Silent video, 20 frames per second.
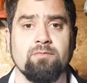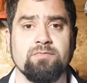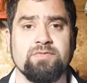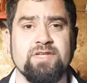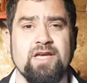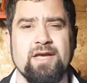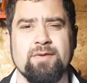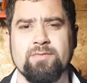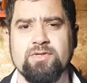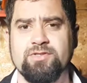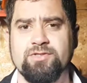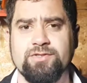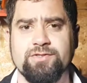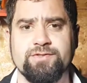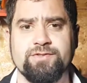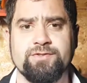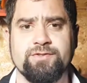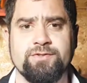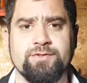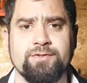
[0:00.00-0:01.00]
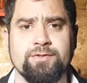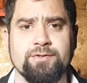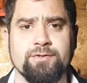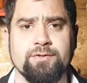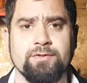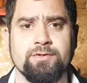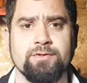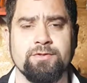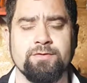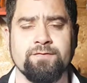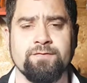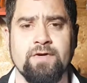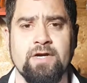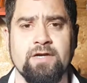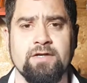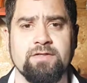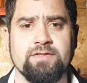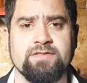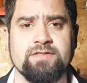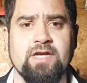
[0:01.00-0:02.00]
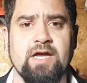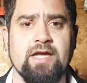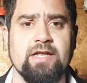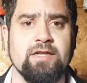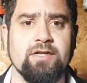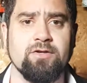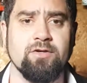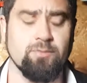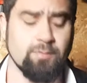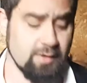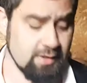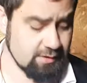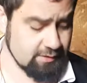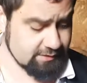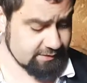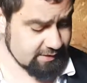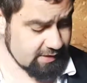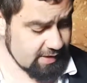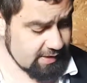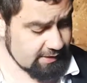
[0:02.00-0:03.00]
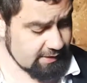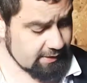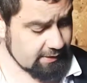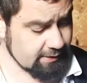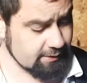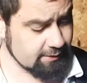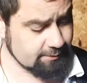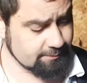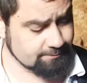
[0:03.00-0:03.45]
damages to your vinyl siding or metal siding.